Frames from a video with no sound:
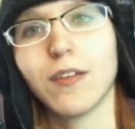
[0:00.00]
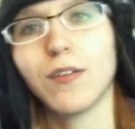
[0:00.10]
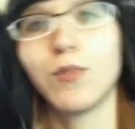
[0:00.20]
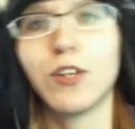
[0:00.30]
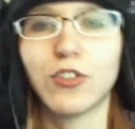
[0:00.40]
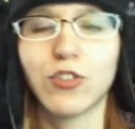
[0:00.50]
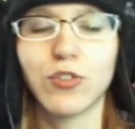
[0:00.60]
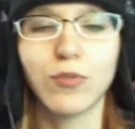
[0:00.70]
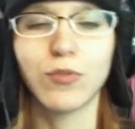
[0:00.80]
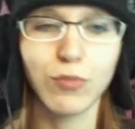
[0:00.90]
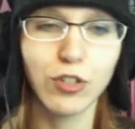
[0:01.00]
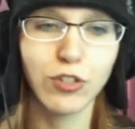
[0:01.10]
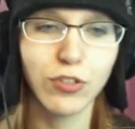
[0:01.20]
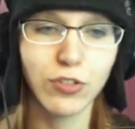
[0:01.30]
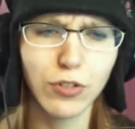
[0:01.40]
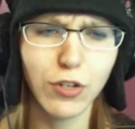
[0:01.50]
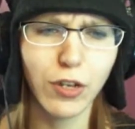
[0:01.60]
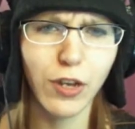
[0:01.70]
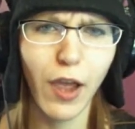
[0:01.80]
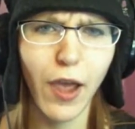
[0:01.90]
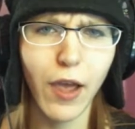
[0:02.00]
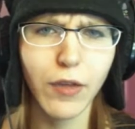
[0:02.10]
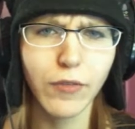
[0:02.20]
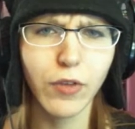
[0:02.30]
Which we should have